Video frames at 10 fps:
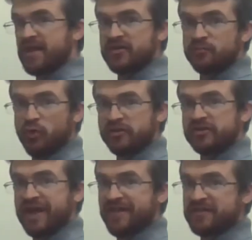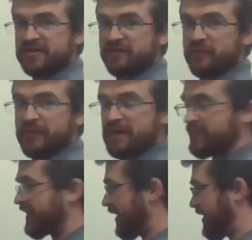more challenging for me
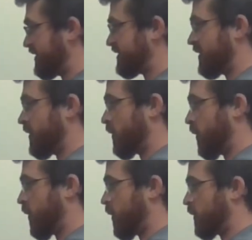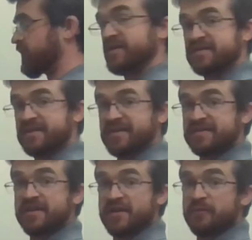because this
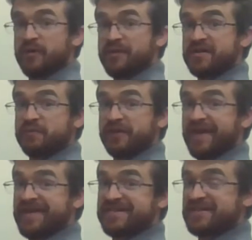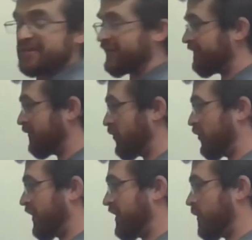is pretty much planted to the
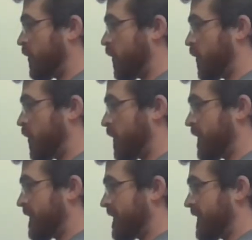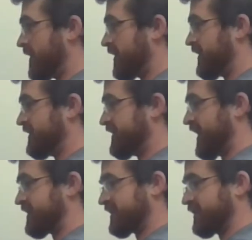floor, the
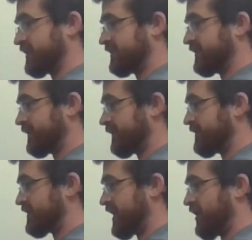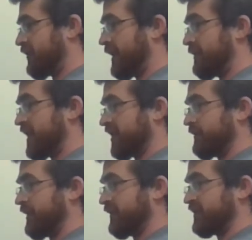desk. So I'm not going to be able to